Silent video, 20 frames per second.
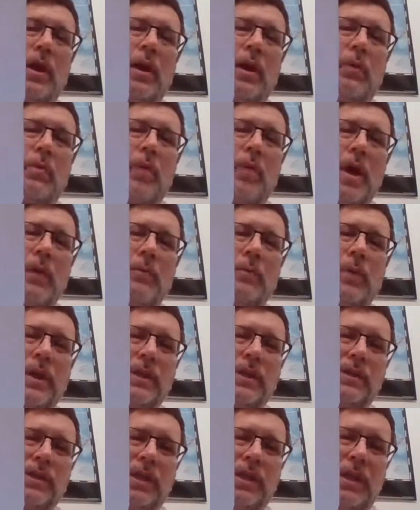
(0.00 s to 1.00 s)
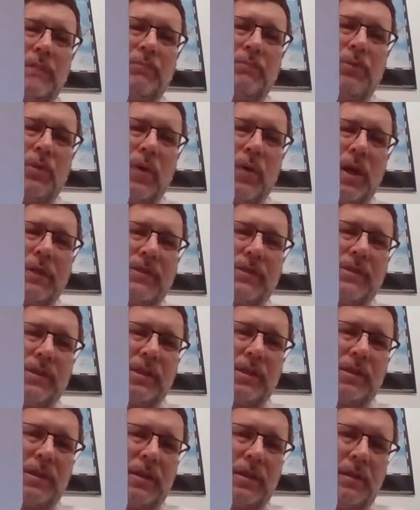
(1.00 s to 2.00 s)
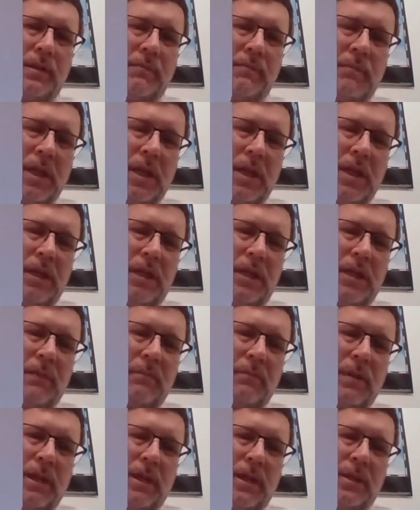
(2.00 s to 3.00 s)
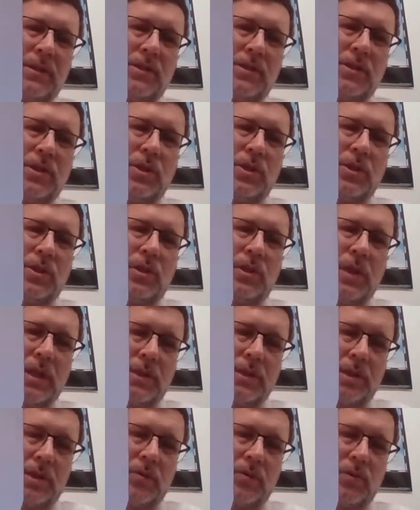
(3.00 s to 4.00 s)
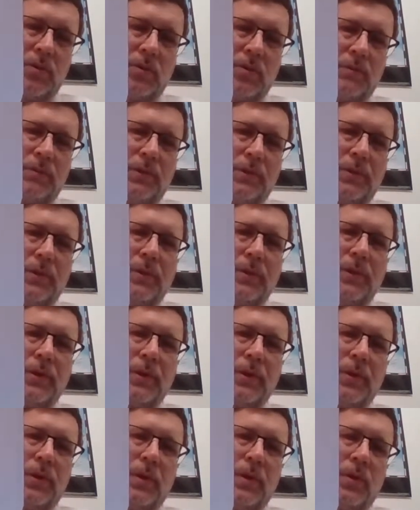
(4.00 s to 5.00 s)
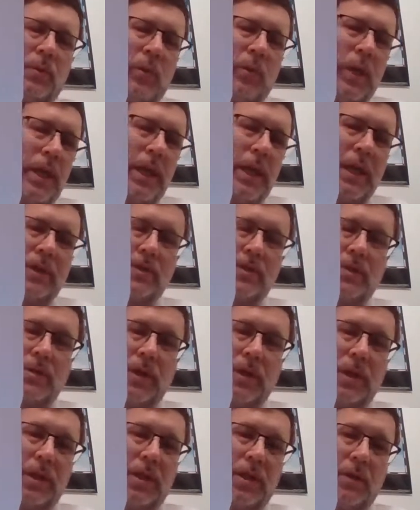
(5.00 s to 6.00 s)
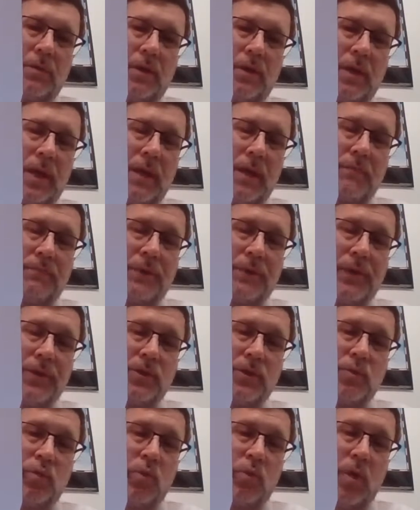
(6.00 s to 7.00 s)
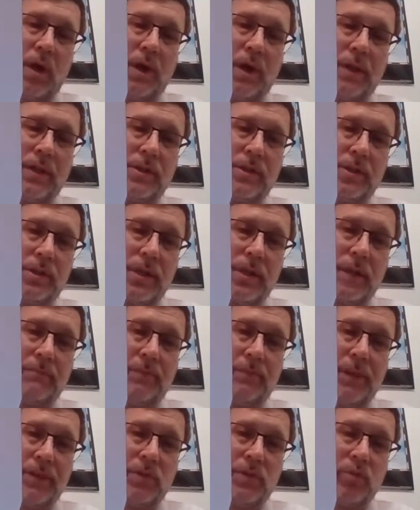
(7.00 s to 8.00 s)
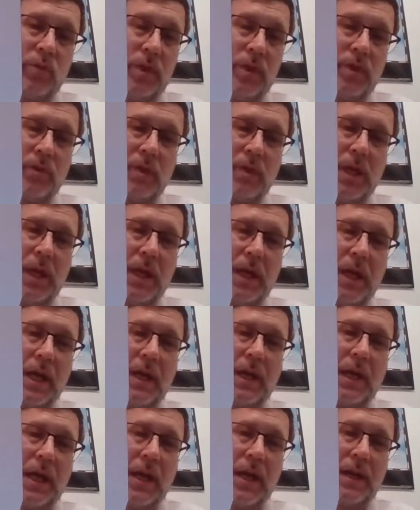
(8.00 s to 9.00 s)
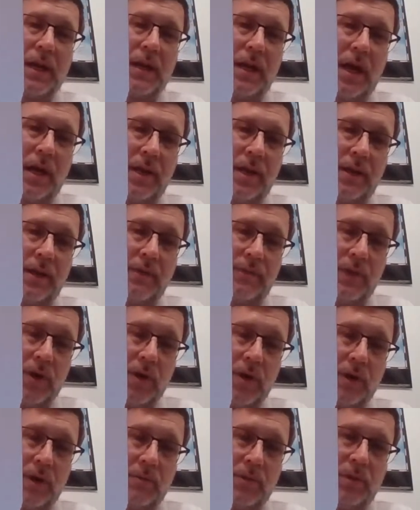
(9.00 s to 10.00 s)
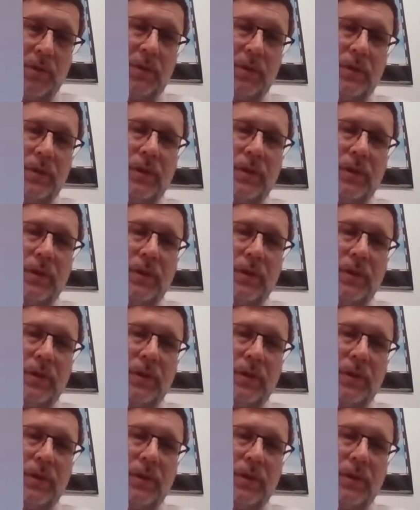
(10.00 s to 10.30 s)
When we see parentheses, it immediately means that's a group. We can't do anything with an M plus 1. It's just M plus 1. You cannot add a variable